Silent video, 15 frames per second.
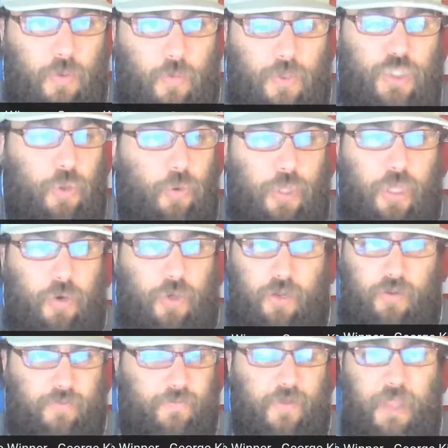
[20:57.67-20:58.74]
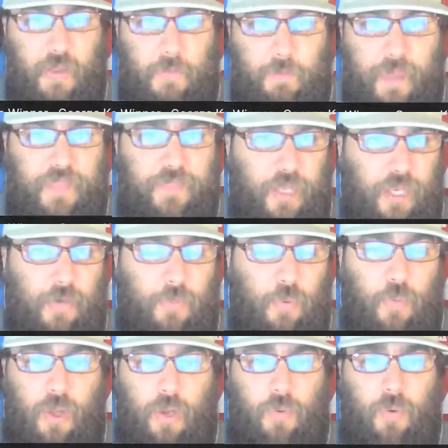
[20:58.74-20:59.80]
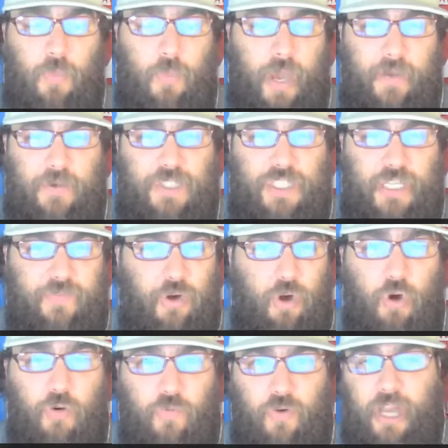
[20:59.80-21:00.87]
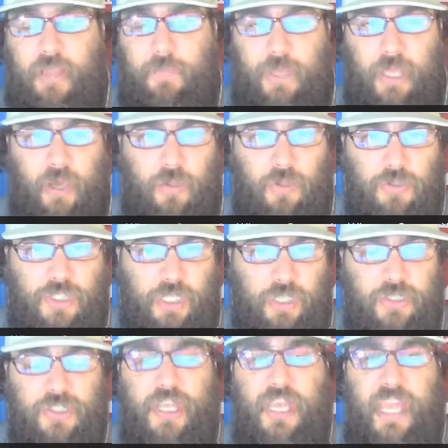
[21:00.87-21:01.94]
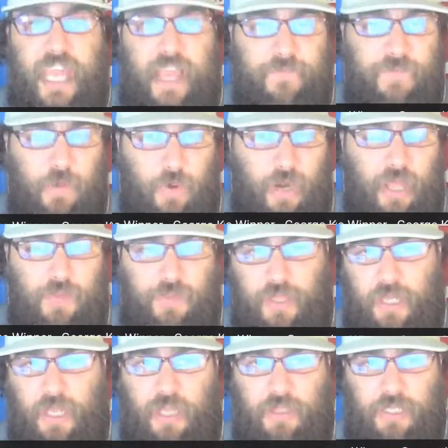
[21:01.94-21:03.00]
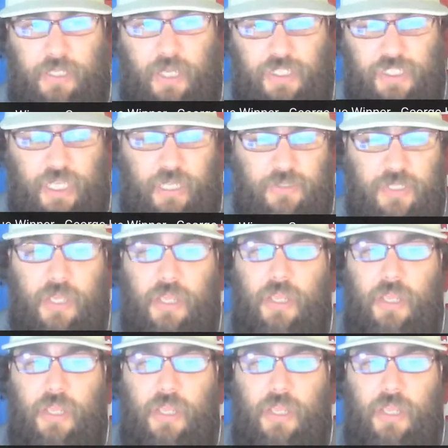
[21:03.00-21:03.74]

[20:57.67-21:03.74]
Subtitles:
which Julio could have been the number 1 wide receiver over AB all those years if he were healthy and caught the touchdowns.